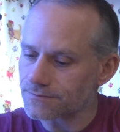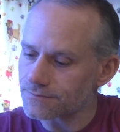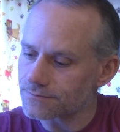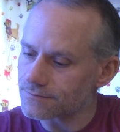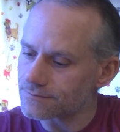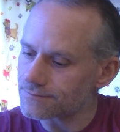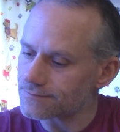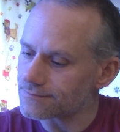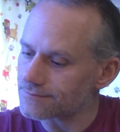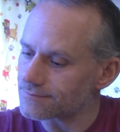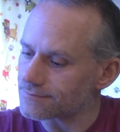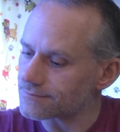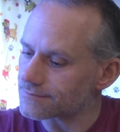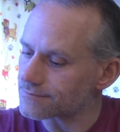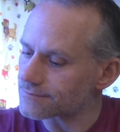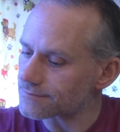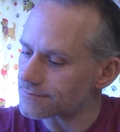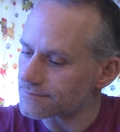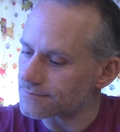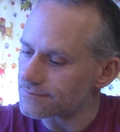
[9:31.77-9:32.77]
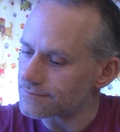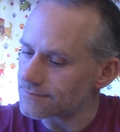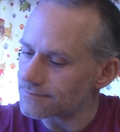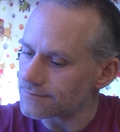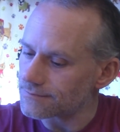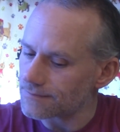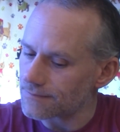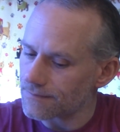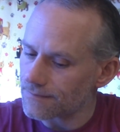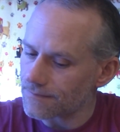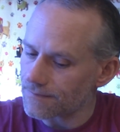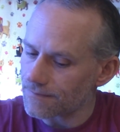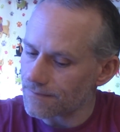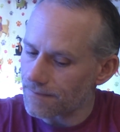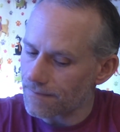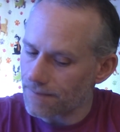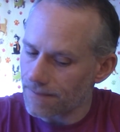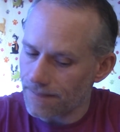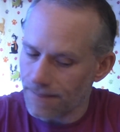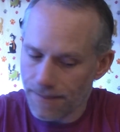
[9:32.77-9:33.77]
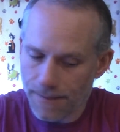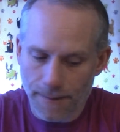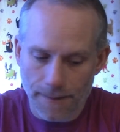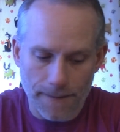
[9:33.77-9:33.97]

Nobody speaks.